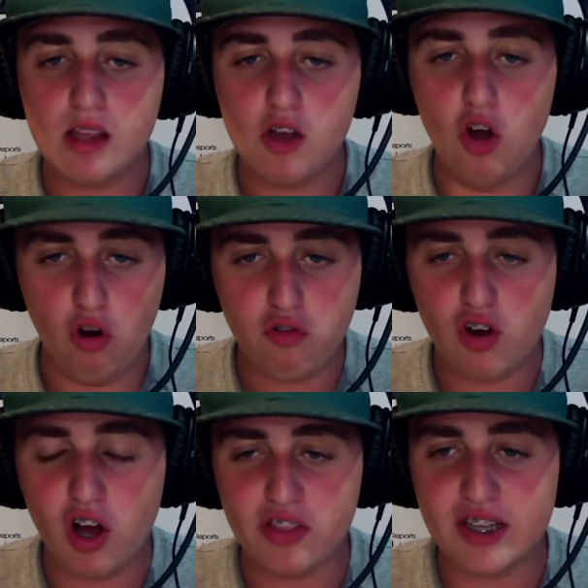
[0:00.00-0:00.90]

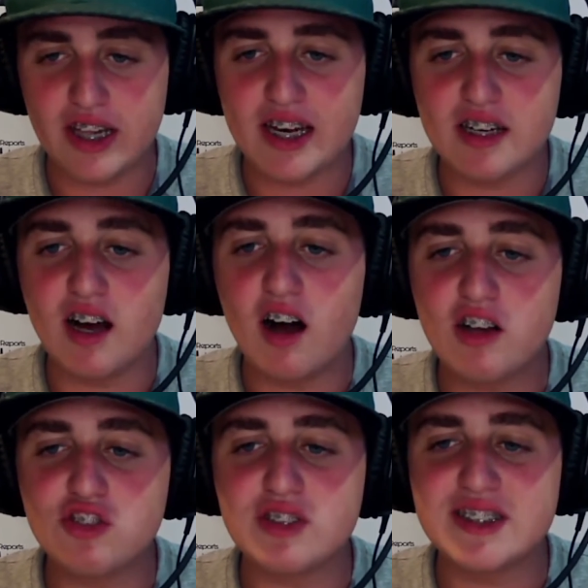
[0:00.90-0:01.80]
Overall, they netted
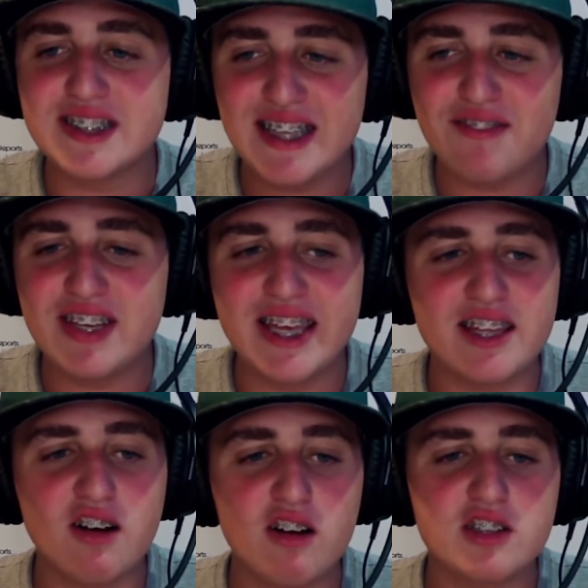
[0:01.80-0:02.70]
178
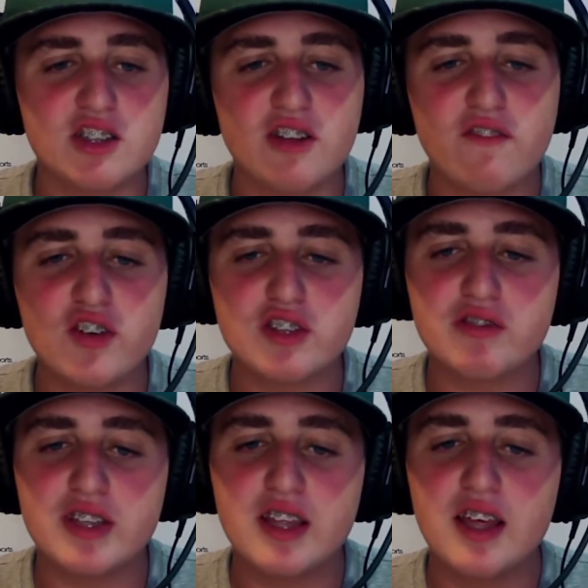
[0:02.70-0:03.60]
yards on their first
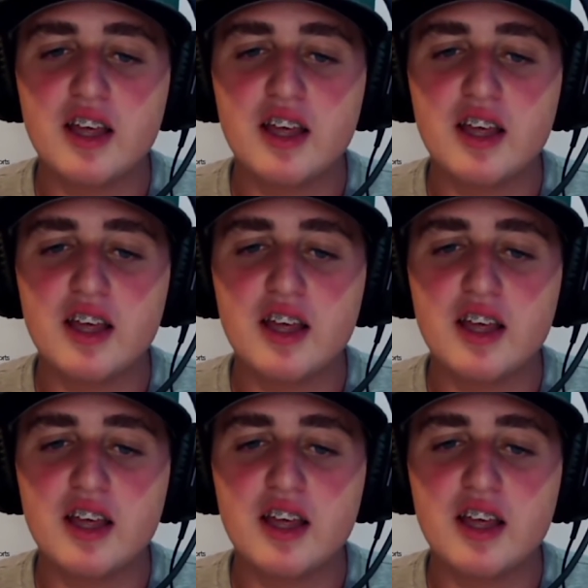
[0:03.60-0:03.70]
3